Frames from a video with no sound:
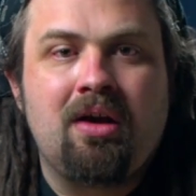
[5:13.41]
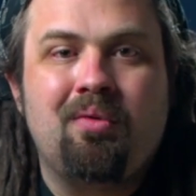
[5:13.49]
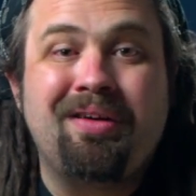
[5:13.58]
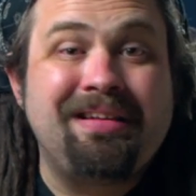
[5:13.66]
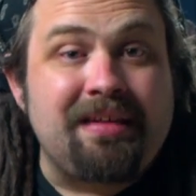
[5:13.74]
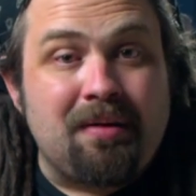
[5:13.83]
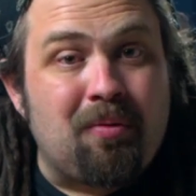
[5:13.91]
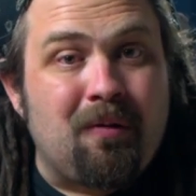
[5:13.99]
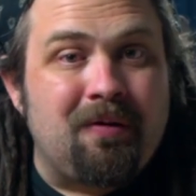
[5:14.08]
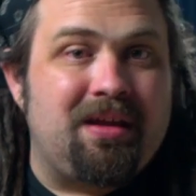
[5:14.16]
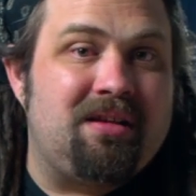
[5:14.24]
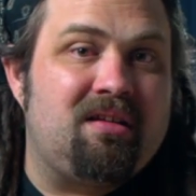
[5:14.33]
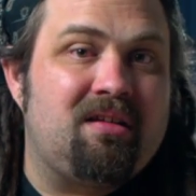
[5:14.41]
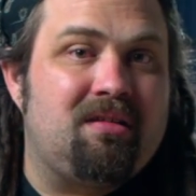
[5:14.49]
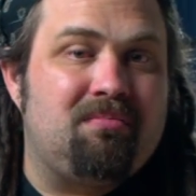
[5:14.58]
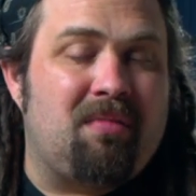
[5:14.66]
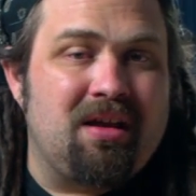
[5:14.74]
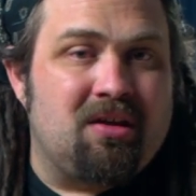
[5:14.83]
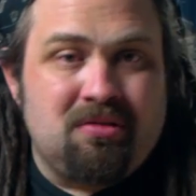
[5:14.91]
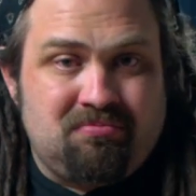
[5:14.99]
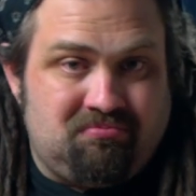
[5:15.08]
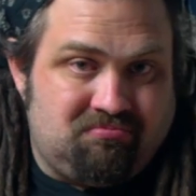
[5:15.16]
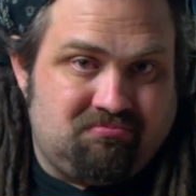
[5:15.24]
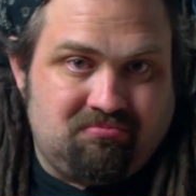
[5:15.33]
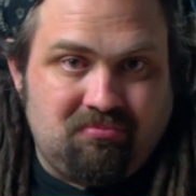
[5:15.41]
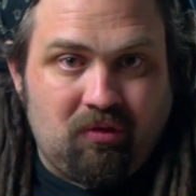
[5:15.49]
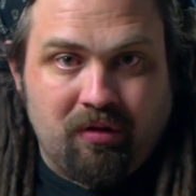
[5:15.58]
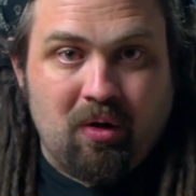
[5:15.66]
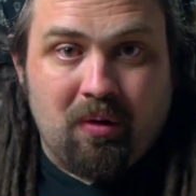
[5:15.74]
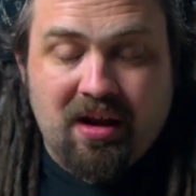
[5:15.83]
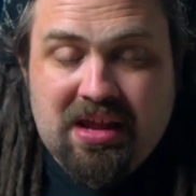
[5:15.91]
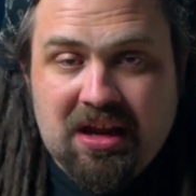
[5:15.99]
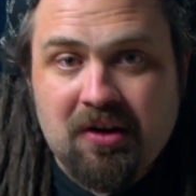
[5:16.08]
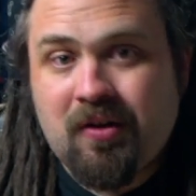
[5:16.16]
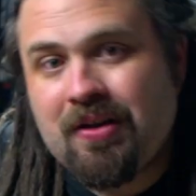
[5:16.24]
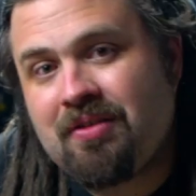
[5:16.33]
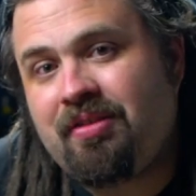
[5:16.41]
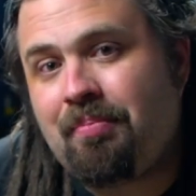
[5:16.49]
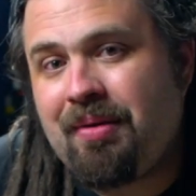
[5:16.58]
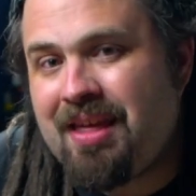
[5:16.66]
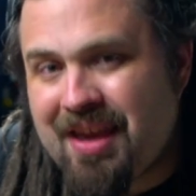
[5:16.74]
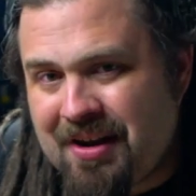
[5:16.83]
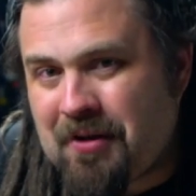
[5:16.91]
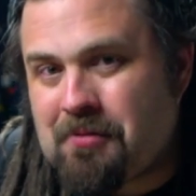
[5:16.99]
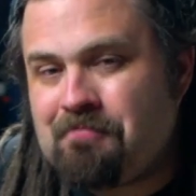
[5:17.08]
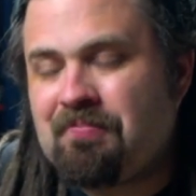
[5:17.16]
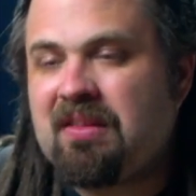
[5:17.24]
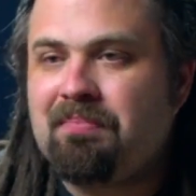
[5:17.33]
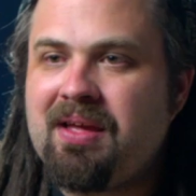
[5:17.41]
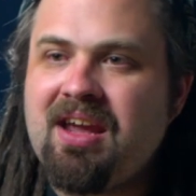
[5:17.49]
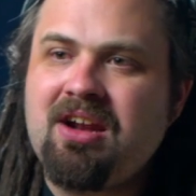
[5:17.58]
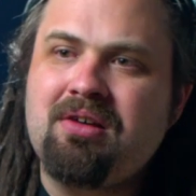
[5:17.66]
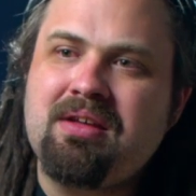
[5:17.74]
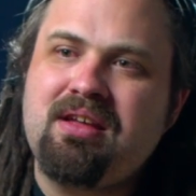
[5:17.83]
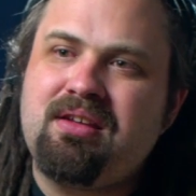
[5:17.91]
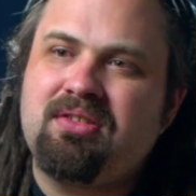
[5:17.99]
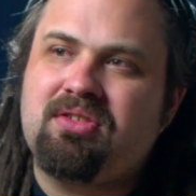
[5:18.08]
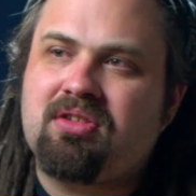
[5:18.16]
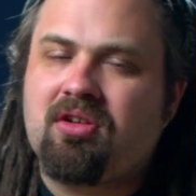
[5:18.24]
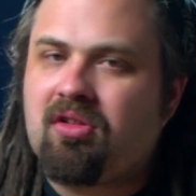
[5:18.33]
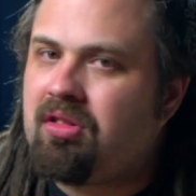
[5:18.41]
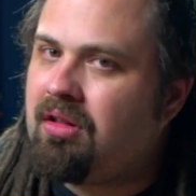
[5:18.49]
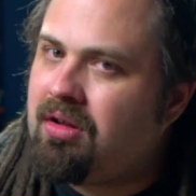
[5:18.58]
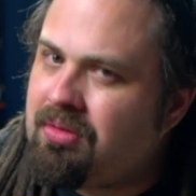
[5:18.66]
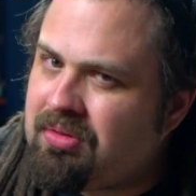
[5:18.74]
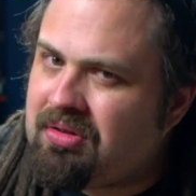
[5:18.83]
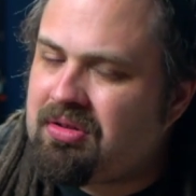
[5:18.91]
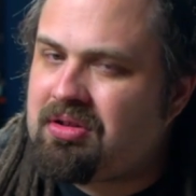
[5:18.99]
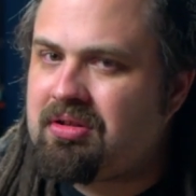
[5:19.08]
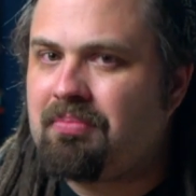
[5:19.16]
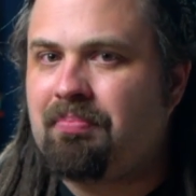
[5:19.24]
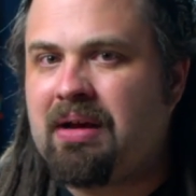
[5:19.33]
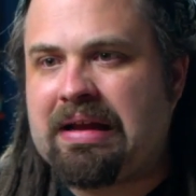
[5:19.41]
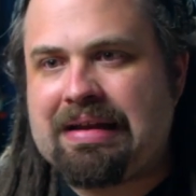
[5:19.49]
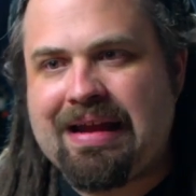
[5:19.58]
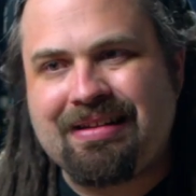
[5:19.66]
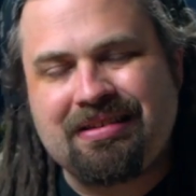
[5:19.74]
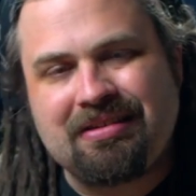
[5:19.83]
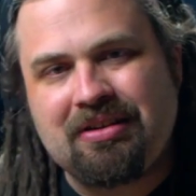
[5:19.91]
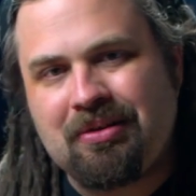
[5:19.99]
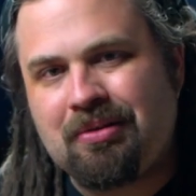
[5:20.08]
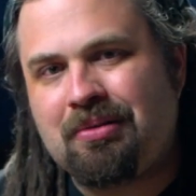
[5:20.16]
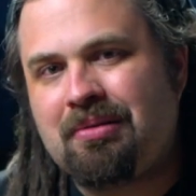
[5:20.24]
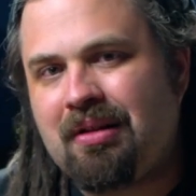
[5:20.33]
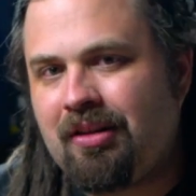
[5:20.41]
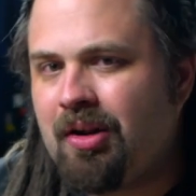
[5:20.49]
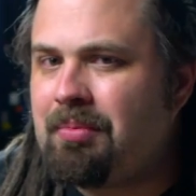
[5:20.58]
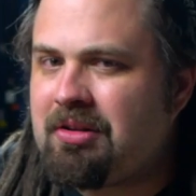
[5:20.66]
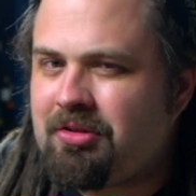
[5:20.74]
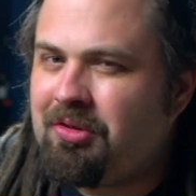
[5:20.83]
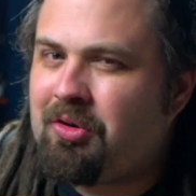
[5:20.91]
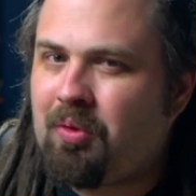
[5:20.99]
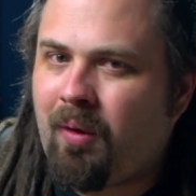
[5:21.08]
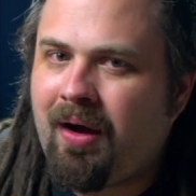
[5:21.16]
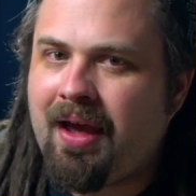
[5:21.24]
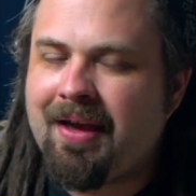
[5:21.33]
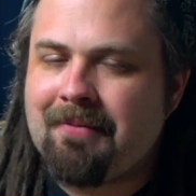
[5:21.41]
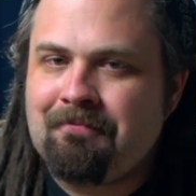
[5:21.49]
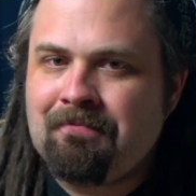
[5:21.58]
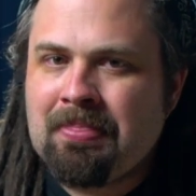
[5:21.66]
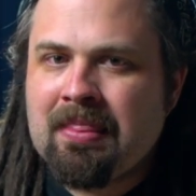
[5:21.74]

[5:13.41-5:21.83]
One example in my own recording here is the piano. The piano is close, but it's still a little bit too quiet.